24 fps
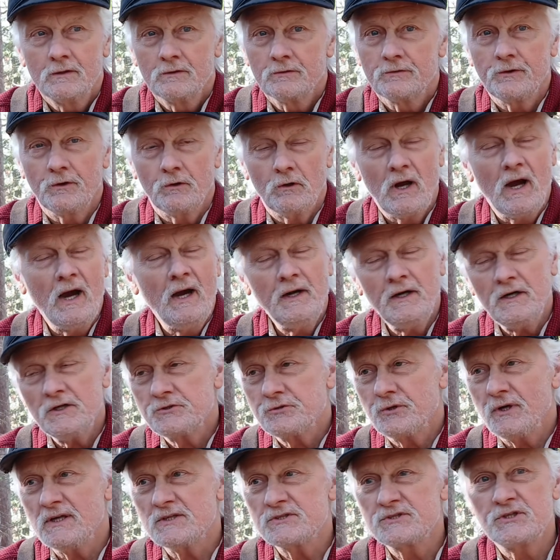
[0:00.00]
they're on a
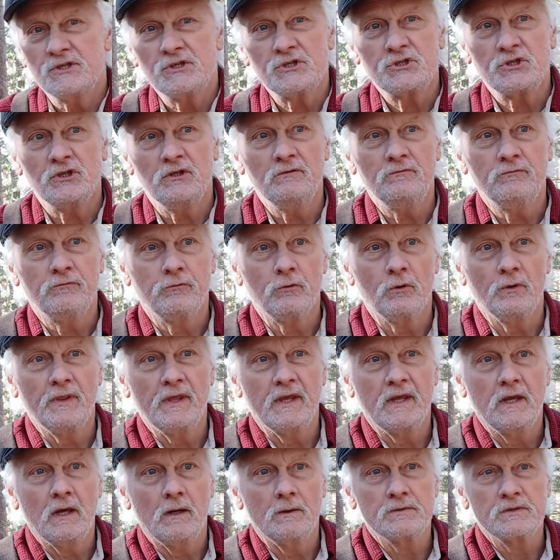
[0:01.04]
transition for
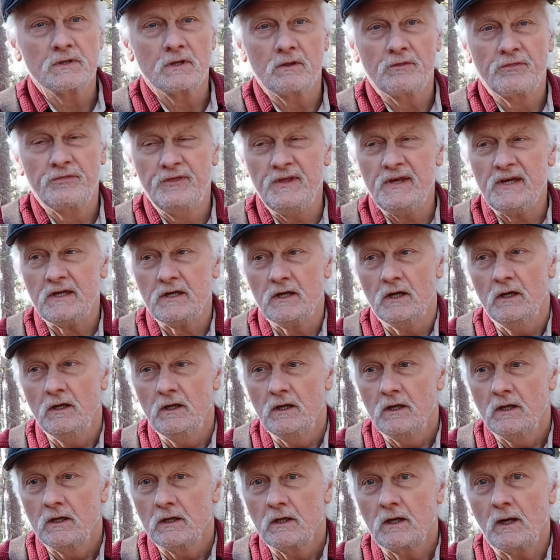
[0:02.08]
they get thick,
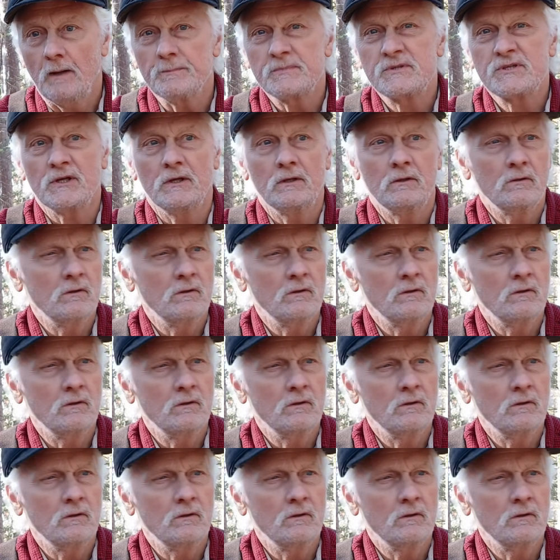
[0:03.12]
comes,